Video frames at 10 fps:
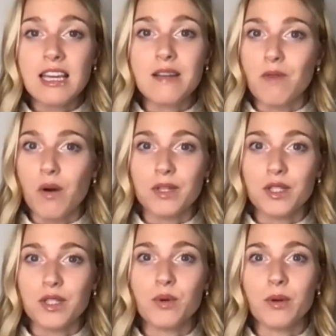in
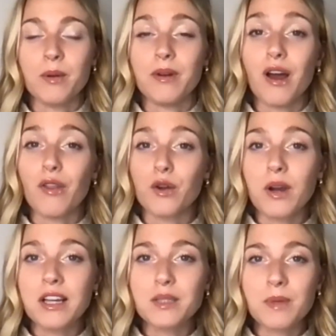moments where we would
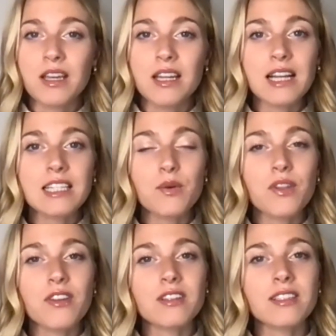otherwise be connecting
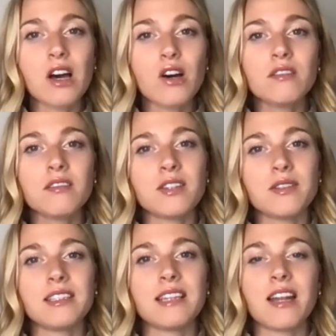with ourselves.
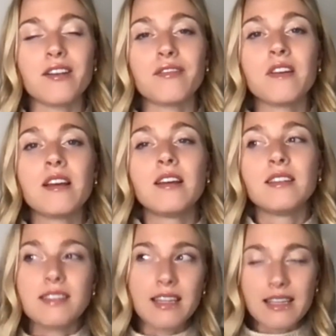So instead of
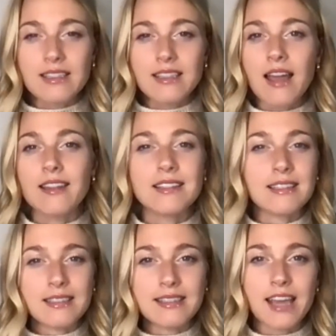sitting in silence
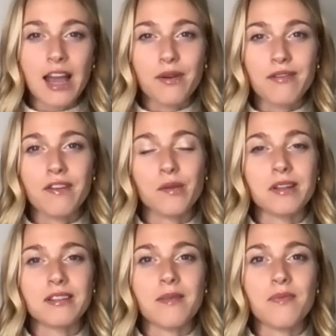and seeing how we feel
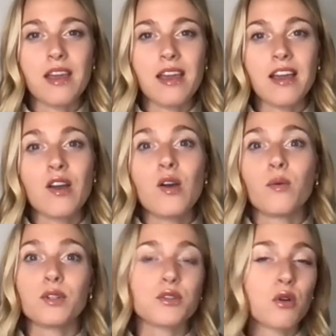about something,
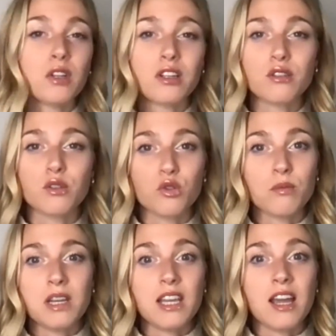we're scrolling on social
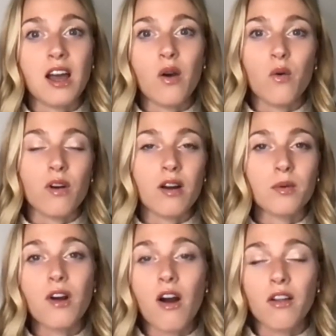media or
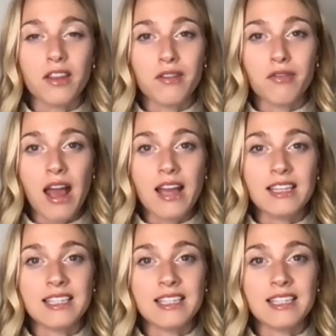we're calling a friend.